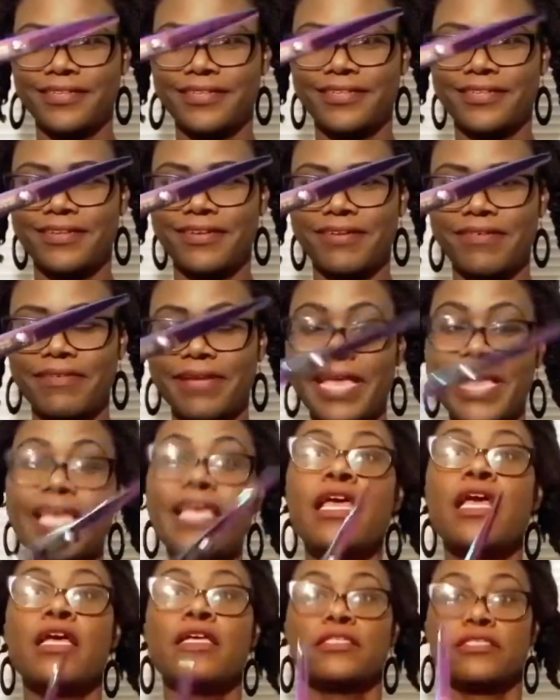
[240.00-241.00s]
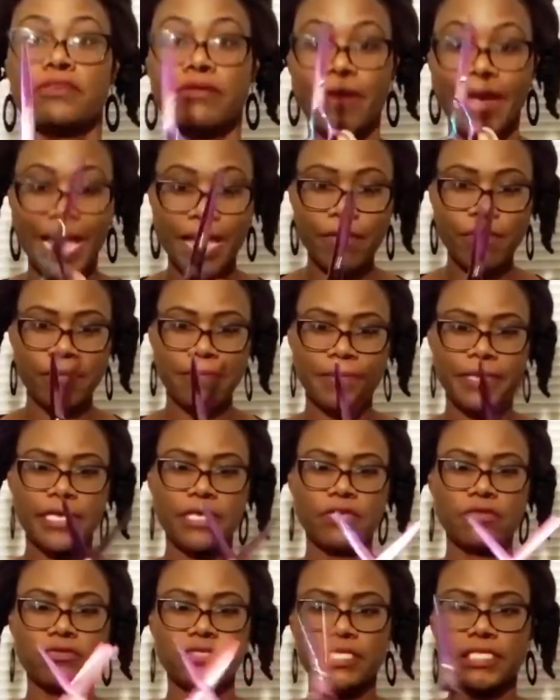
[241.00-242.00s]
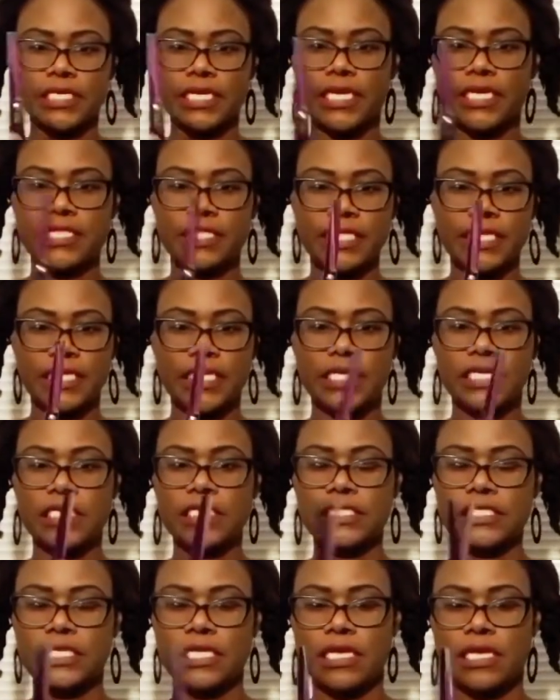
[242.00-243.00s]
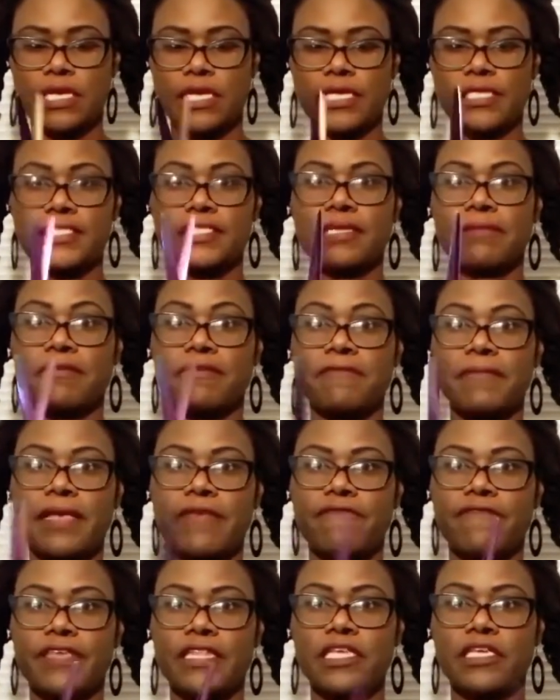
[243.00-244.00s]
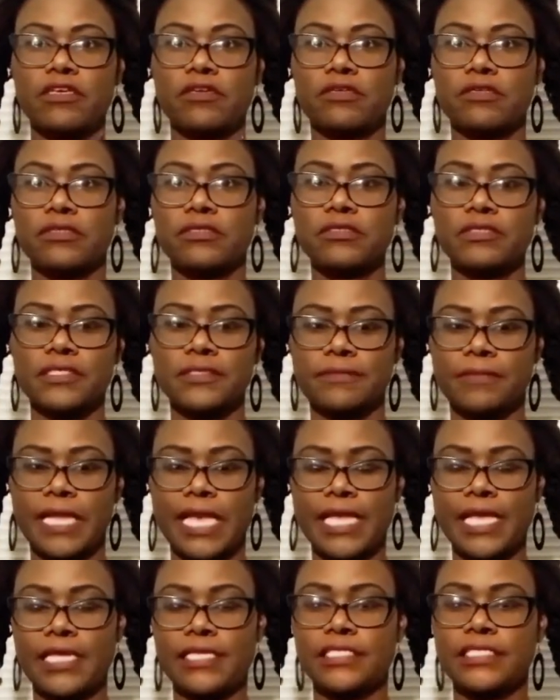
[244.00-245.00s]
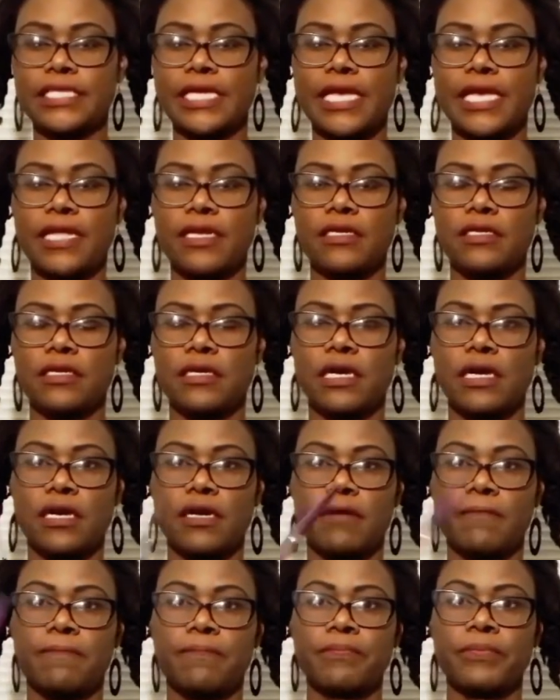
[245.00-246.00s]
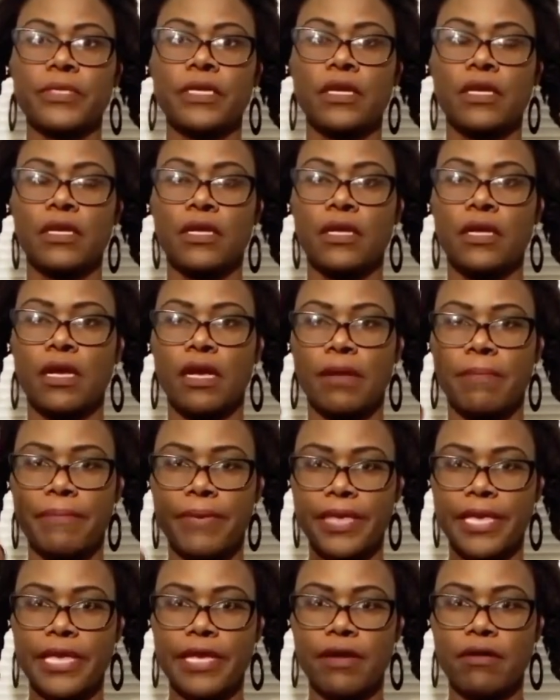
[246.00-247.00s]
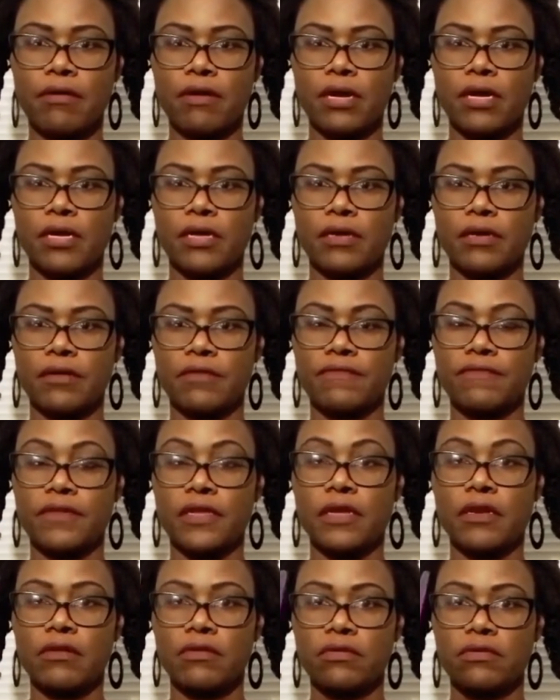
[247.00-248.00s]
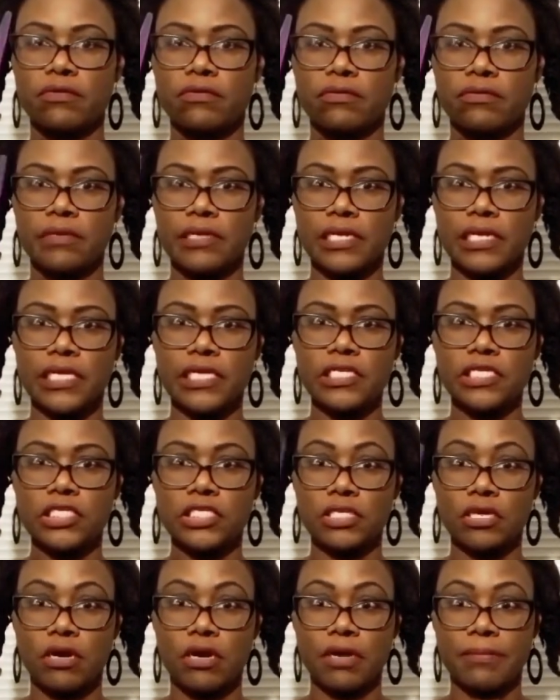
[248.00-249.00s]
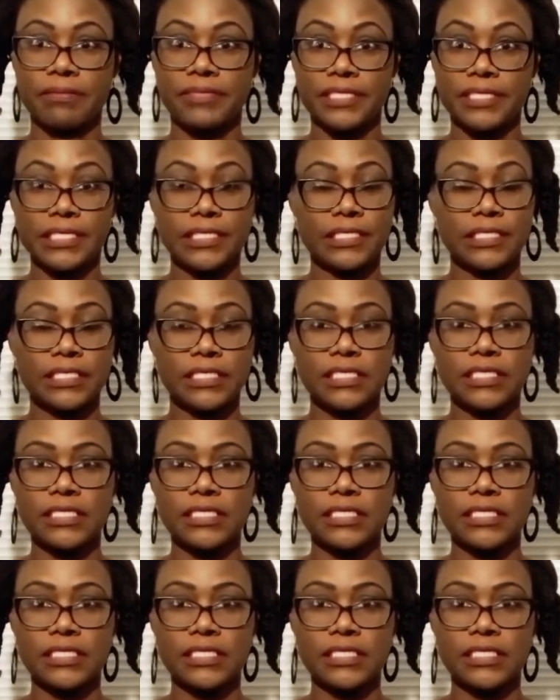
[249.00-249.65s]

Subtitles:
Okay, so I will be using these in some of my videos. Like I said, a pair of really sharp scissors